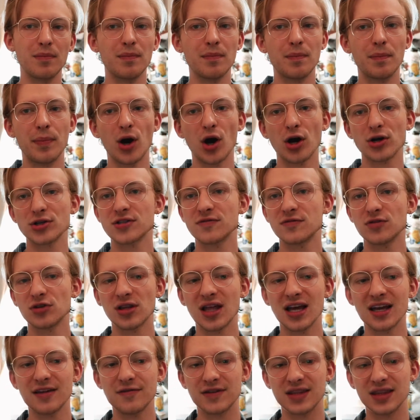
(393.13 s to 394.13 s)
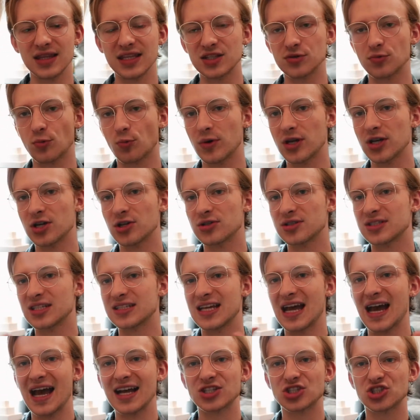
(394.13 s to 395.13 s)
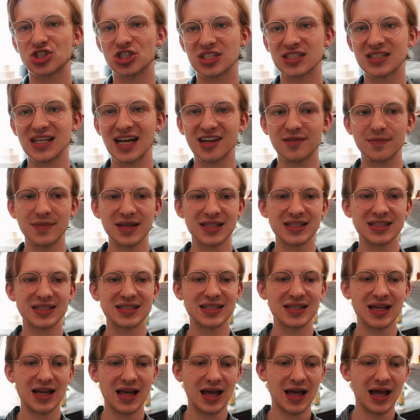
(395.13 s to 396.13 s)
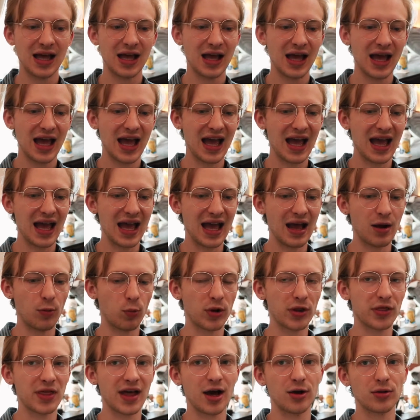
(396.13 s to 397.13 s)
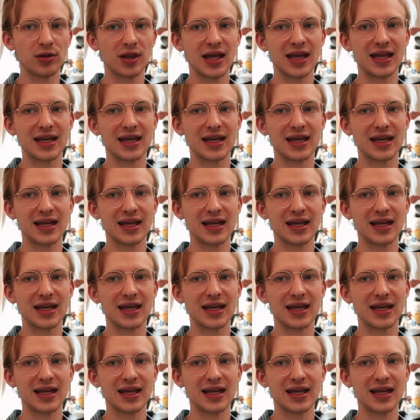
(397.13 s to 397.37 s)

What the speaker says: parts of your life in these weird detached segments without